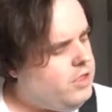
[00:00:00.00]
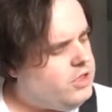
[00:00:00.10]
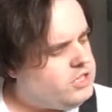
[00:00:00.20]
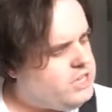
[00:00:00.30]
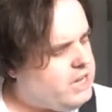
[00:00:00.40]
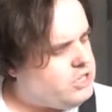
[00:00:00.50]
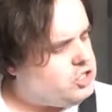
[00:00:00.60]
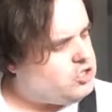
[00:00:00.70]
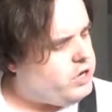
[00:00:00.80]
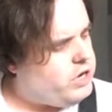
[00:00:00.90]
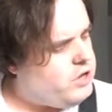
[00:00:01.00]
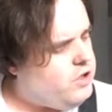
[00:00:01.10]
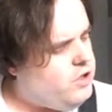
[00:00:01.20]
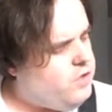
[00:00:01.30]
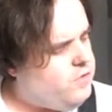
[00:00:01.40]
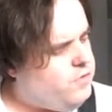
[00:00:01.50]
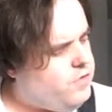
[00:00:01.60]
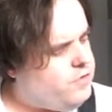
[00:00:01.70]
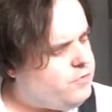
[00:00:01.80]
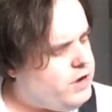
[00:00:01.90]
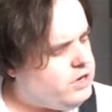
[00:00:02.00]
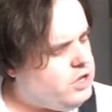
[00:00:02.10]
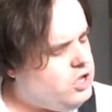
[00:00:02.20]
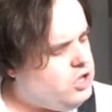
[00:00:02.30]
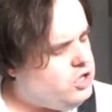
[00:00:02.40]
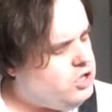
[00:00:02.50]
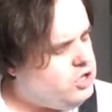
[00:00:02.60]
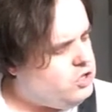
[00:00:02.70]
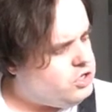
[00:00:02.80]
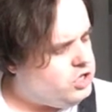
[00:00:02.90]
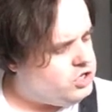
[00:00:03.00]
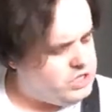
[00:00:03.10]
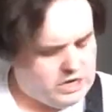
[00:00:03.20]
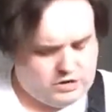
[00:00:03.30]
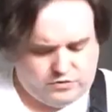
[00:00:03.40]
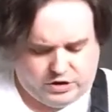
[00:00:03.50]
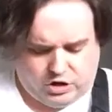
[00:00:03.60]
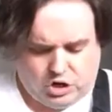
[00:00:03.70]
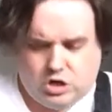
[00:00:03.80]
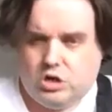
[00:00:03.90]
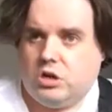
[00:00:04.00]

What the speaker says: The 2nd string, 5th fret, using your 2nd finger.